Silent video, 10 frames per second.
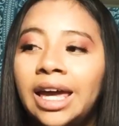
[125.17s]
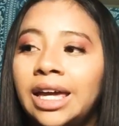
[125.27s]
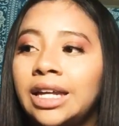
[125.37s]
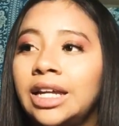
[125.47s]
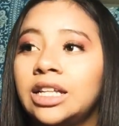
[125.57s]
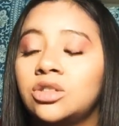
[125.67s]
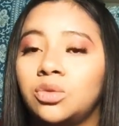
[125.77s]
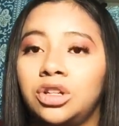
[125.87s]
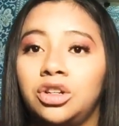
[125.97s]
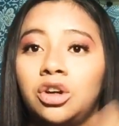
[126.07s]
And it's
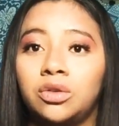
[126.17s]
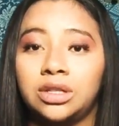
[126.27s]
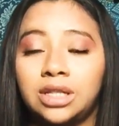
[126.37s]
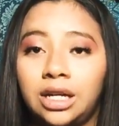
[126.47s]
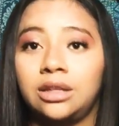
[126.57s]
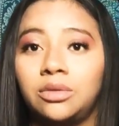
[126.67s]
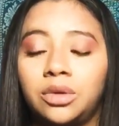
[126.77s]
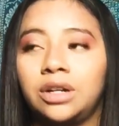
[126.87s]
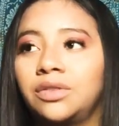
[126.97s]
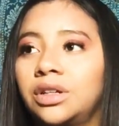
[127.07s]
where you go inside the
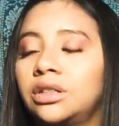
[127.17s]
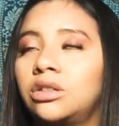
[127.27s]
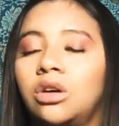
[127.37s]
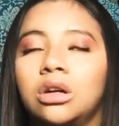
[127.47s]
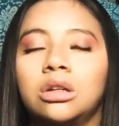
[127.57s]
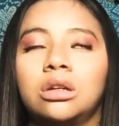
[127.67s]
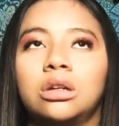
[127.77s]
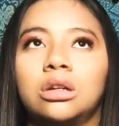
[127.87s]
whatever it's called.